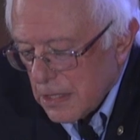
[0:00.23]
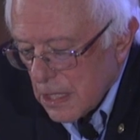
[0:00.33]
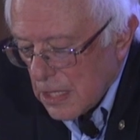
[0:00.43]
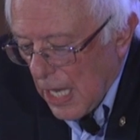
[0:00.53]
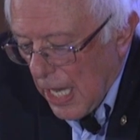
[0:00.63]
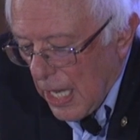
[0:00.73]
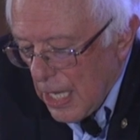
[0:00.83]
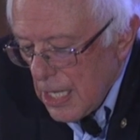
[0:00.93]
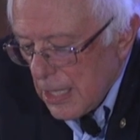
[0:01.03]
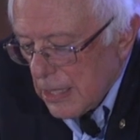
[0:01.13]

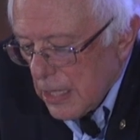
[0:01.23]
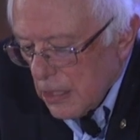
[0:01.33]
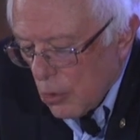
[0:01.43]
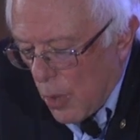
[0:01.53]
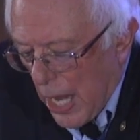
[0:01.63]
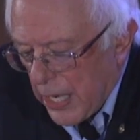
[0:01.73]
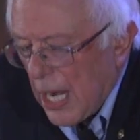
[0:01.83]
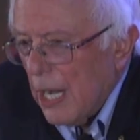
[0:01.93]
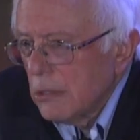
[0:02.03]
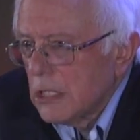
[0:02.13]
Today in the
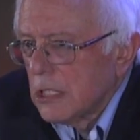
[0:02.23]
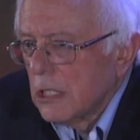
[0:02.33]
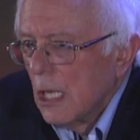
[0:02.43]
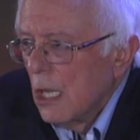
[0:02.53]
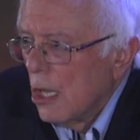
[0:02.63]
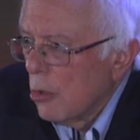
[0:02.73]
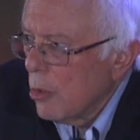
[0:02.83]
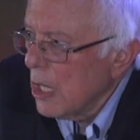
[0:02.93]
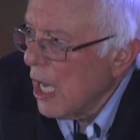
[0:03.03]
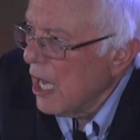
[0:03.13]
White House,
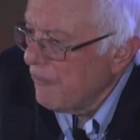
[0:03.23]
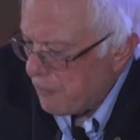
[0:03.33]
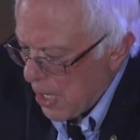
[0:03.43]
we have